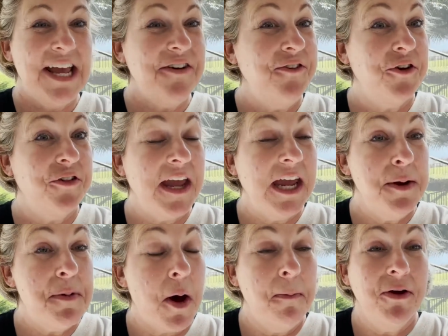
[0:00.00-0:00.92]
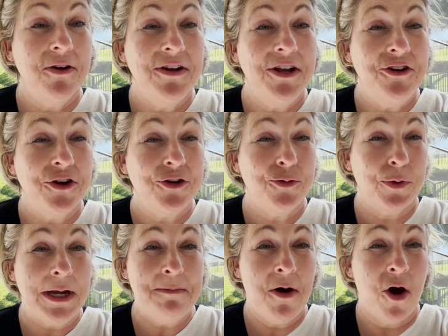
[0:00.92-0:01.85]
If you're thinking about building your
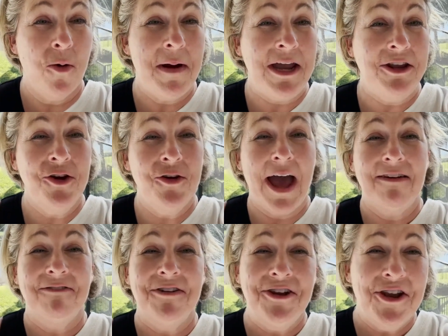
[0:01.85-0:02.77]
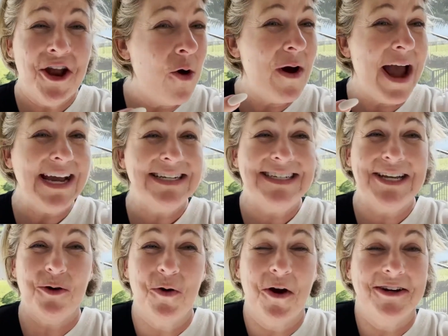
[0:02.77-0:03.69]
dream home and you have no
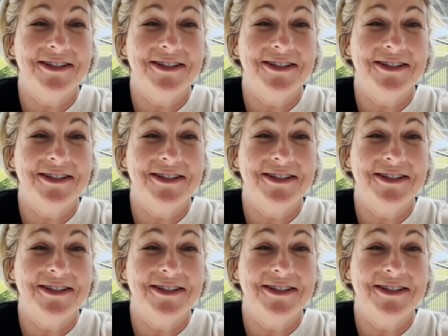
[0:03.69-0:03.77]
idea where